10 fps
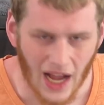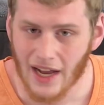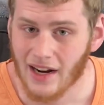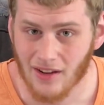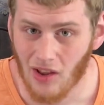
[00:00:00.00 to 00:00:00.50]
I
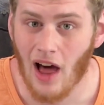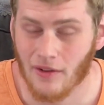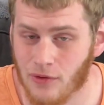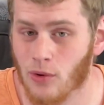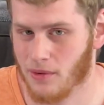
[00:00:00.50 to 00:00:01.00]
got it a lot
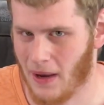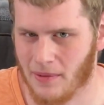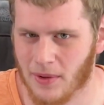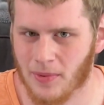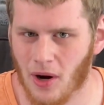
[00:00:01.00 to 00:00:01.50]
for the
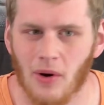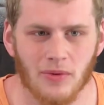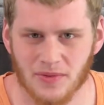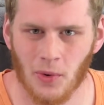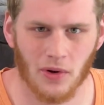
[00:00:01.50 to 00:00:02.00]
MacBook Pro. It
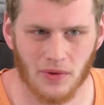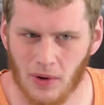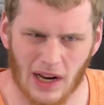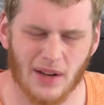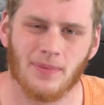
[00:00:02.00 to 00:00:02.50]
was more than what
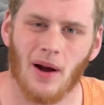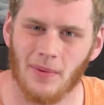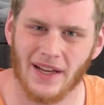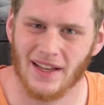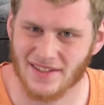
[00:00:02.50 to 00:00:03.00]
I could
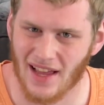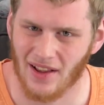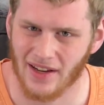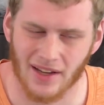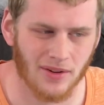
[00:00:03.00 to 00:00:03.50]
probably get
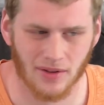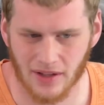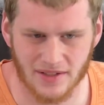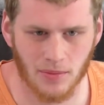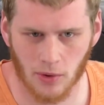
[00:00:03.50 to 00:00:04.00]
selling it, or at
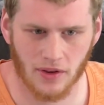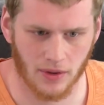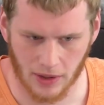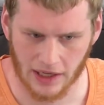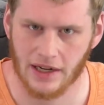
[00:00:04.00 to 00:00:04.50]
least more than
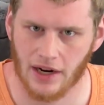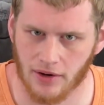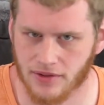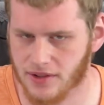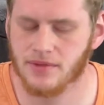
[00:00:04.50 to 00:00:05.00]
what I
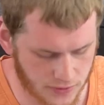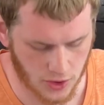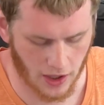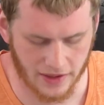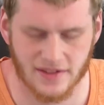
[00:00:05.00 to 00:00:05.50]
cared to
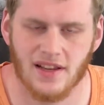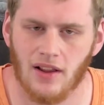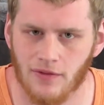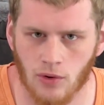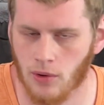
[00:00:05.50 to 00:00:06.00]
try and
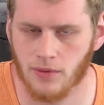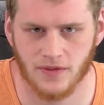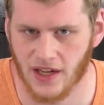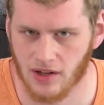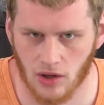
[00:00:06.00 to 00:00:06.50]
sell it for. It would have
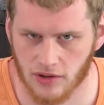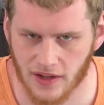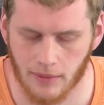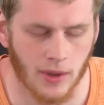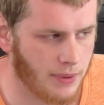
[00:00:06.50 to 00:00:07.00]
taken a long time.